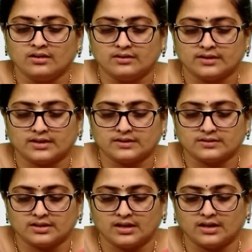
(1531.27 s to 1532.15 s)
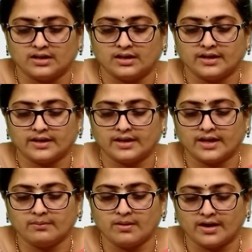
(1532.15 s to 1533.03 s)
that is
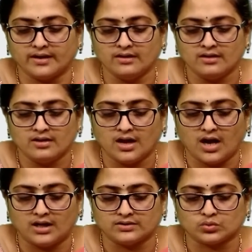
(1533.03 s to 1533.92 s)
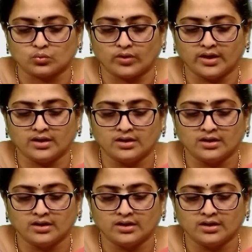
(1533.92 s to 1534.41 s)
a by r square